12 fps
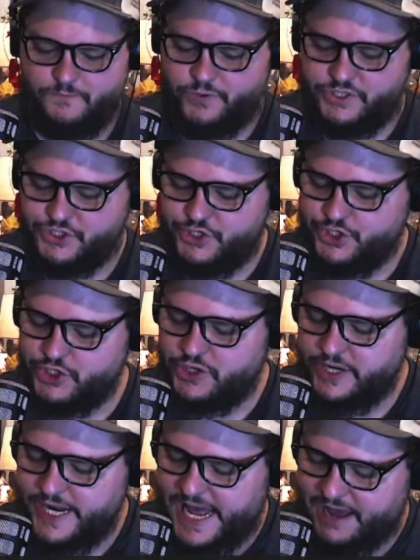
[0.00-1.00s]
We
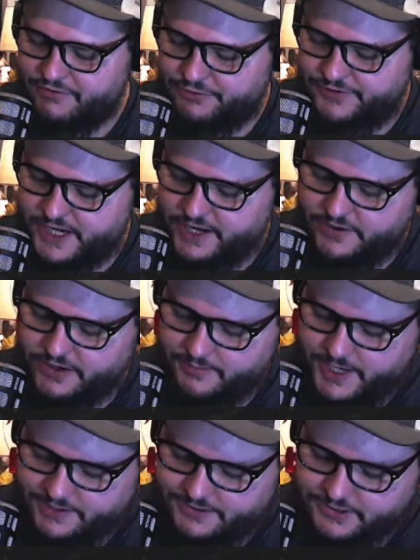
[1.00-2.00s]
should have a video
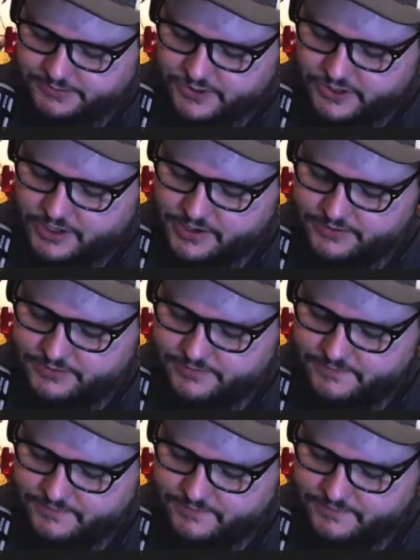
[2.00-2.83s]
coming out tomorrow.